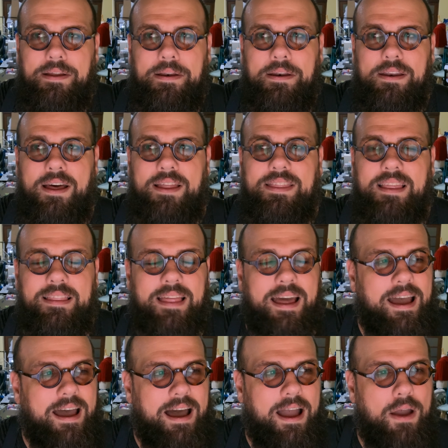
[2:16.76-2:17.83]
nothing
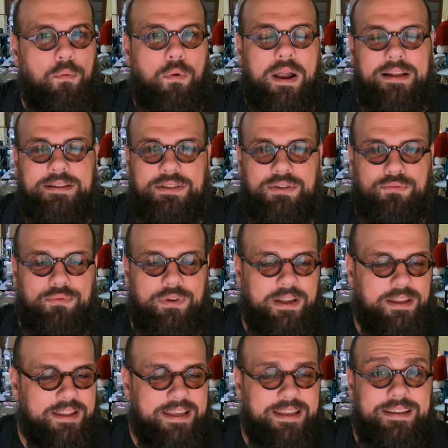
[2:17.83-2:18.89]
that I wanted to
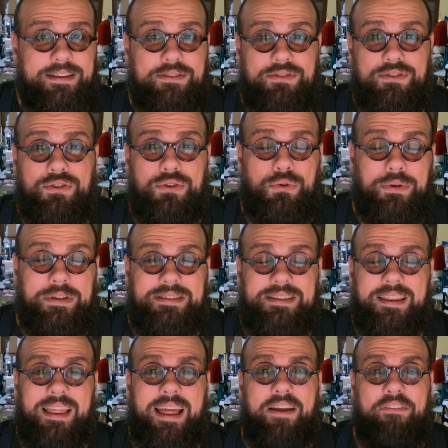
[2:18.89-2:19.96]
really do. It's
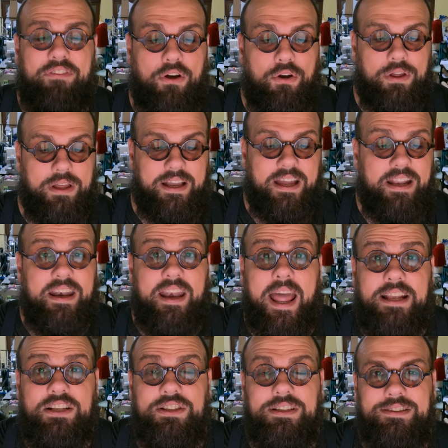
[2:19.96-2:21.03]
nothing I felt a
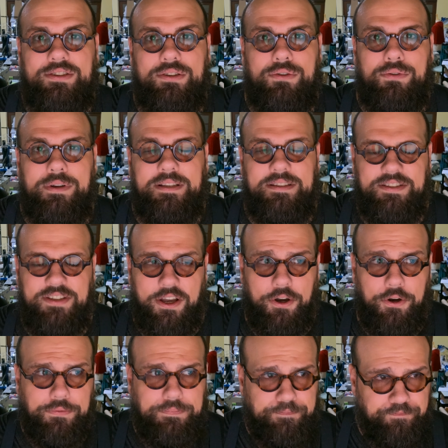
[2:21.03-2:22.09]
connection to. And
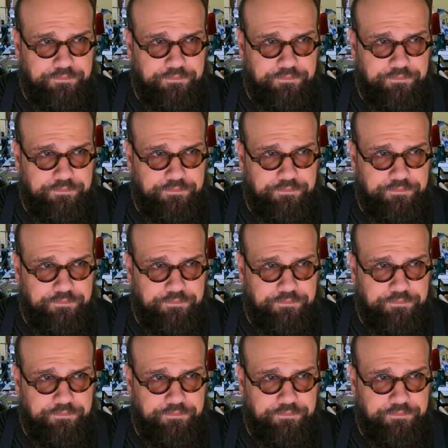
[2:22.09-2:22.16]
so